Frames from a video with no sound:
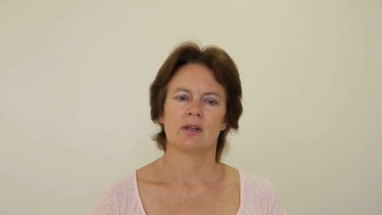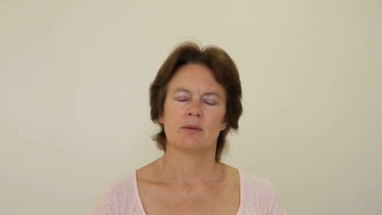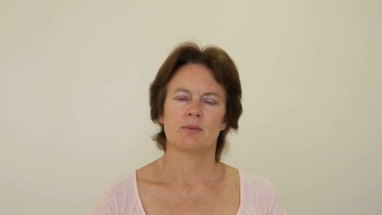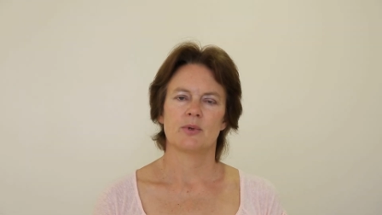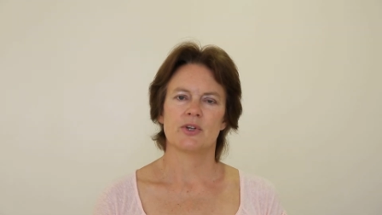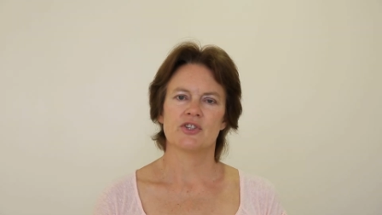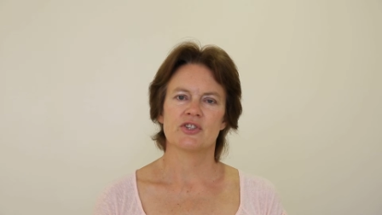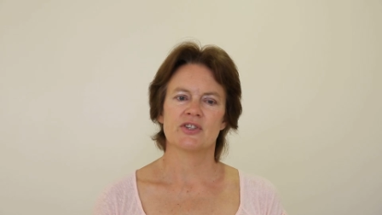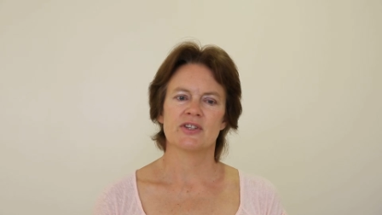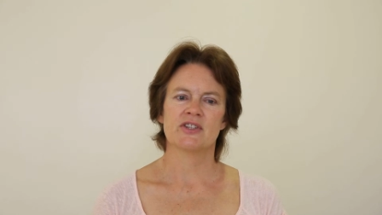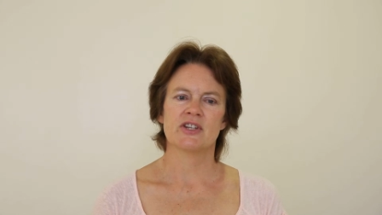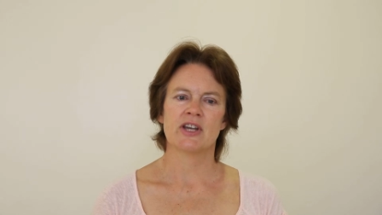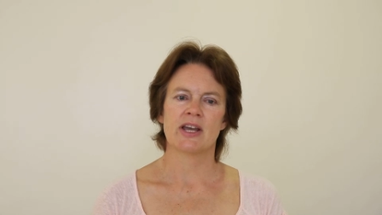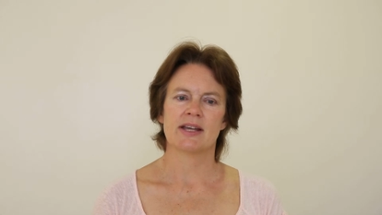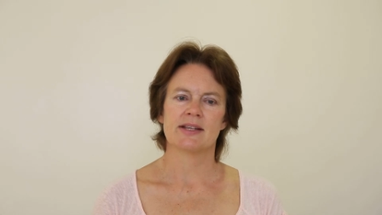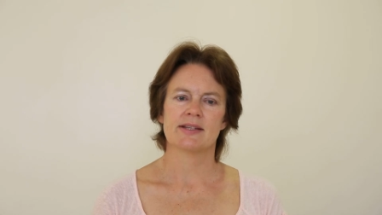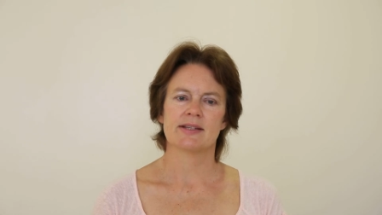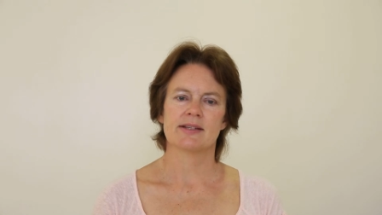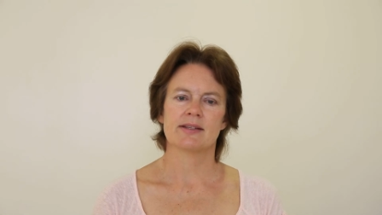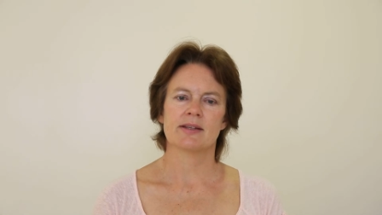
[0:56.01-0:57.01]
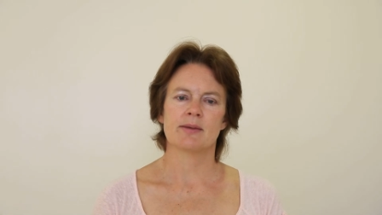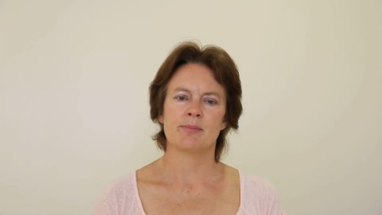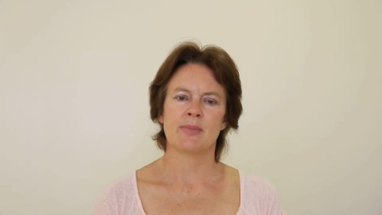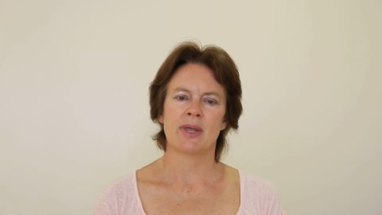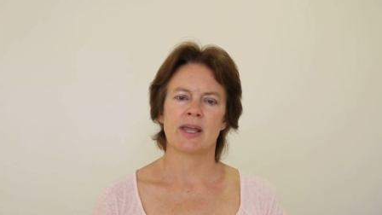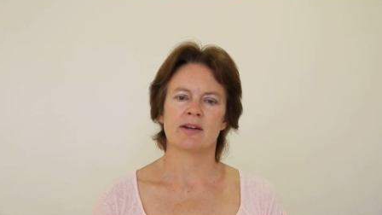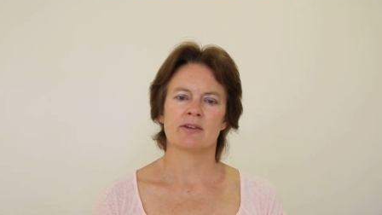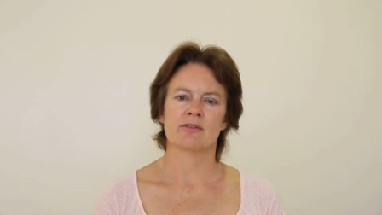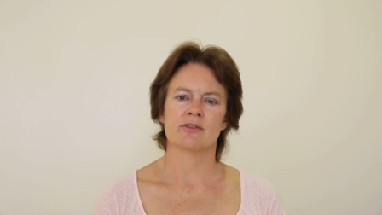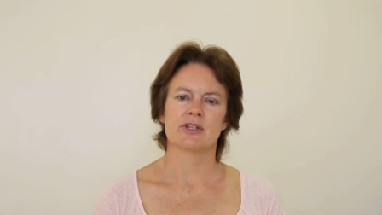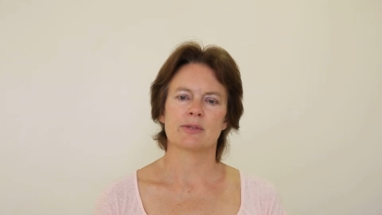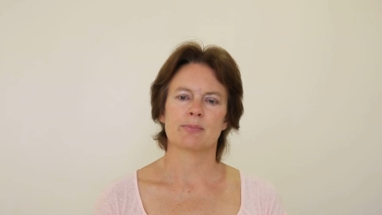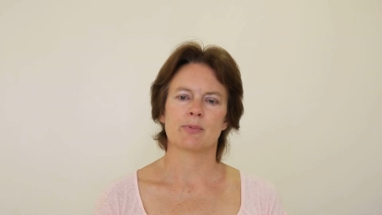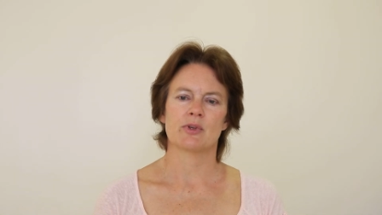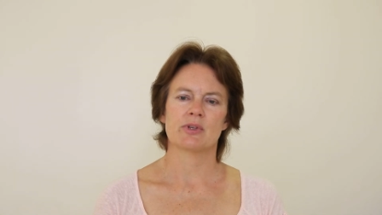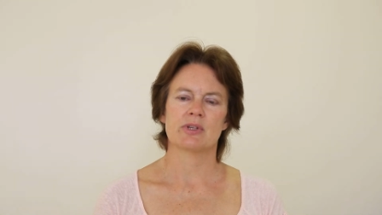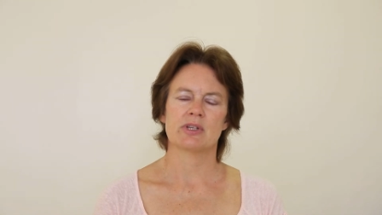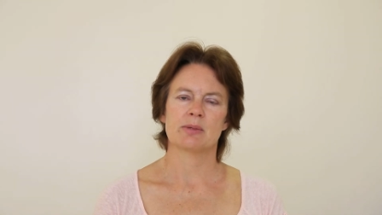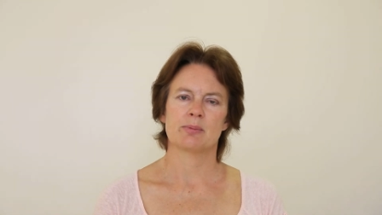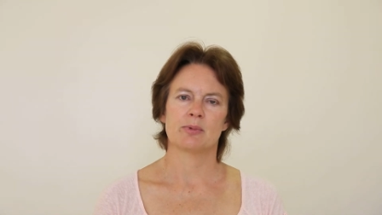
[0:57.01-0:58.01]
which suggests that men are
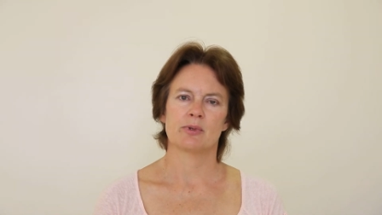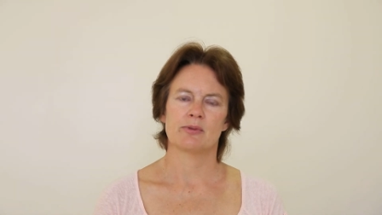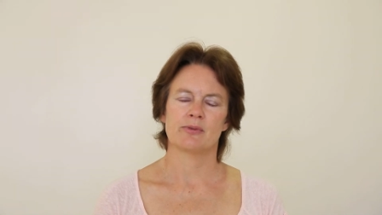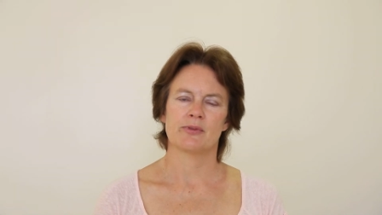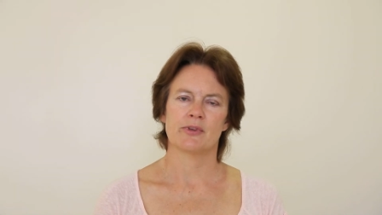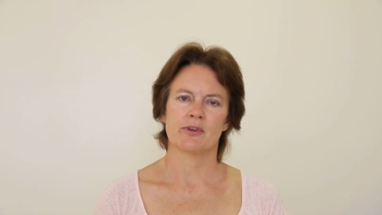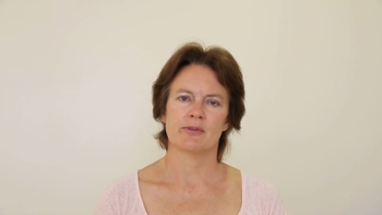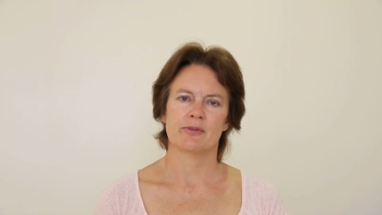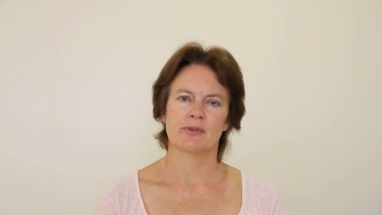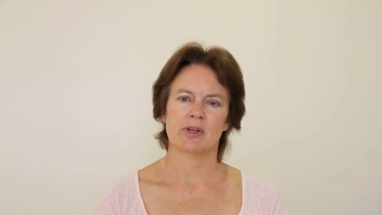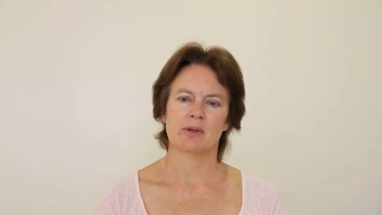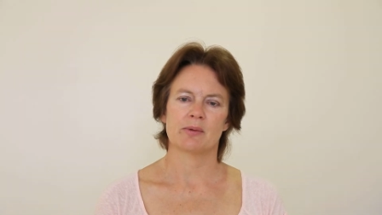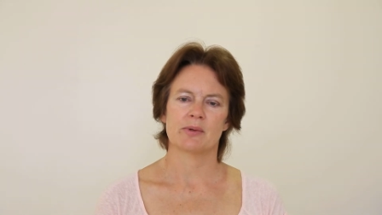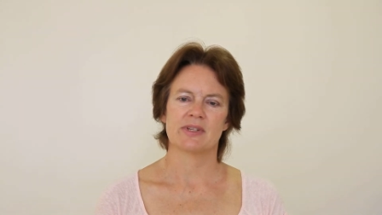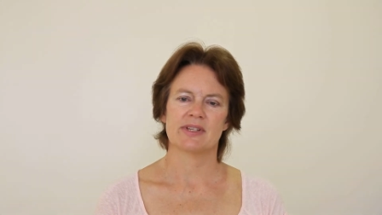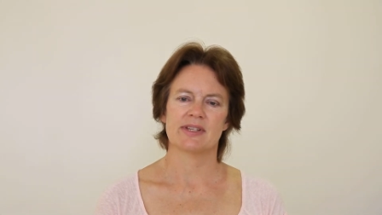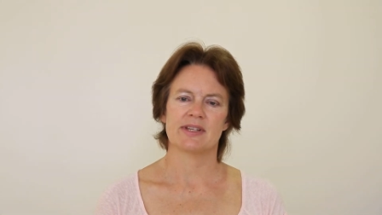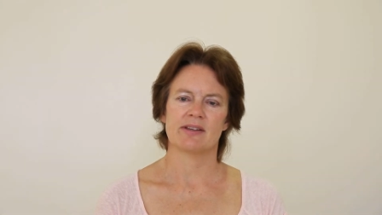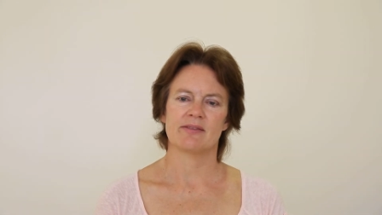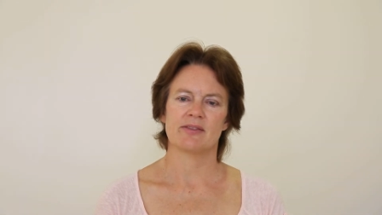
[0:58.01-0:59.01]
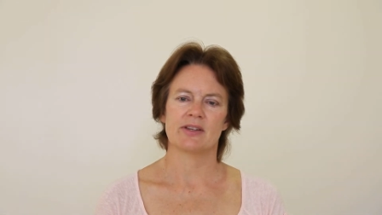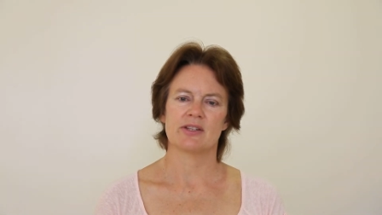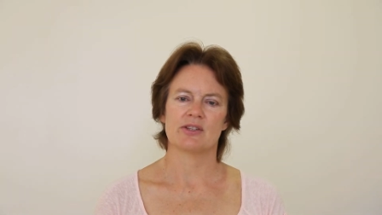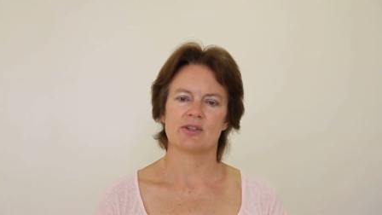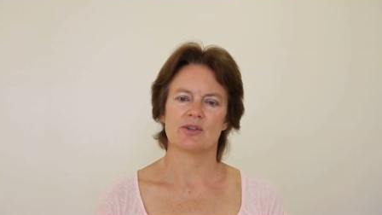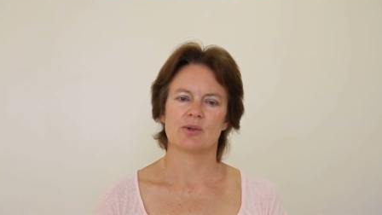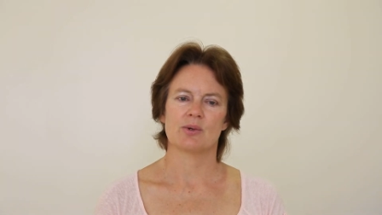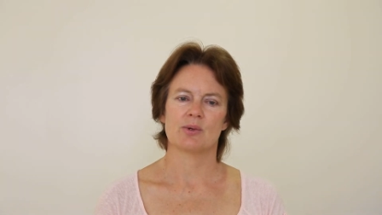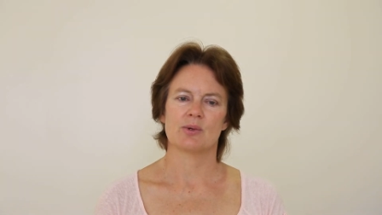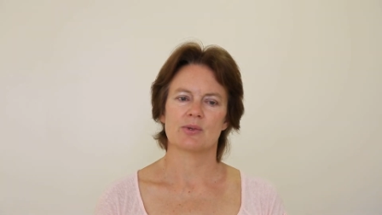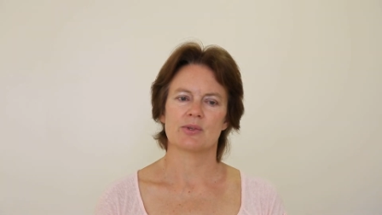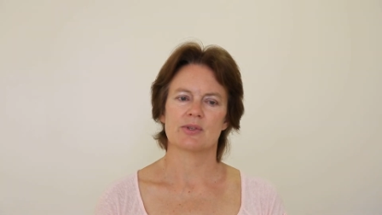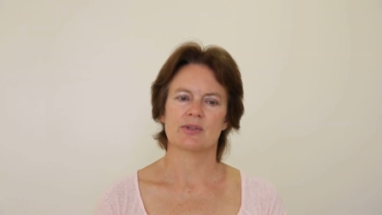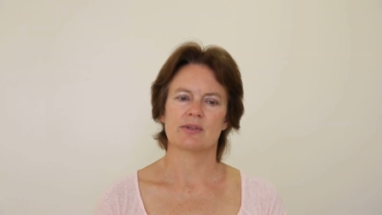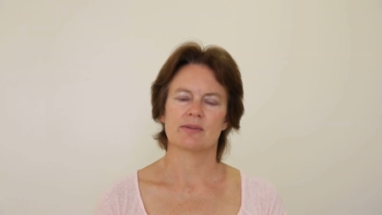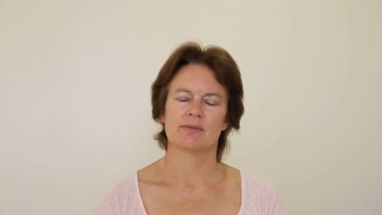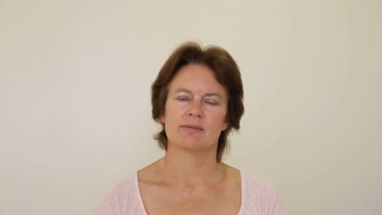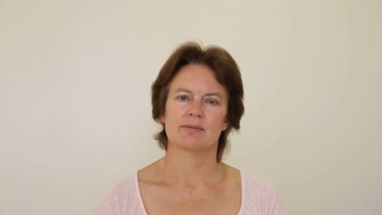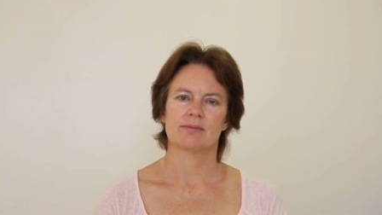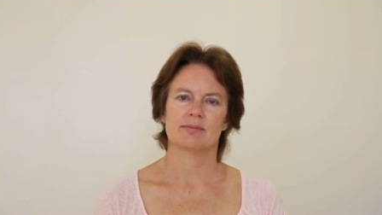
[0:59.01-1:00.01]
responsible for the frequency of intercourse.